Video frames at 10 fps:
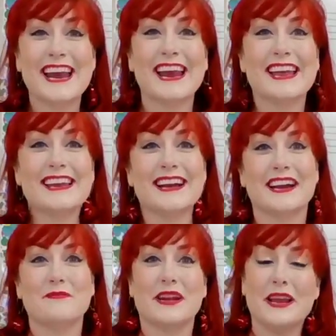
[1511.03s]
And
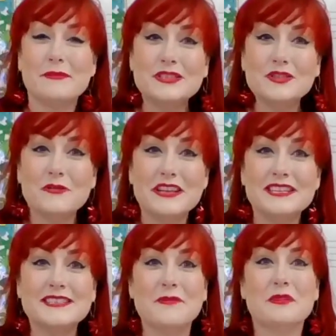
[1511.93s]
again, my name is
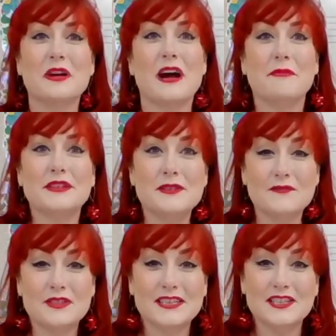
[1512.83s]
JoEllyn Sumner. I'm the
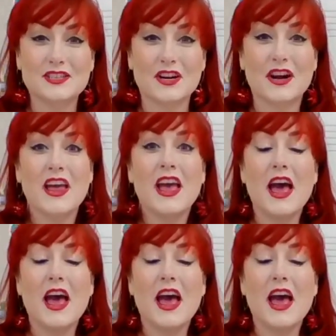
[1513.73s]
Tuneful Teacher.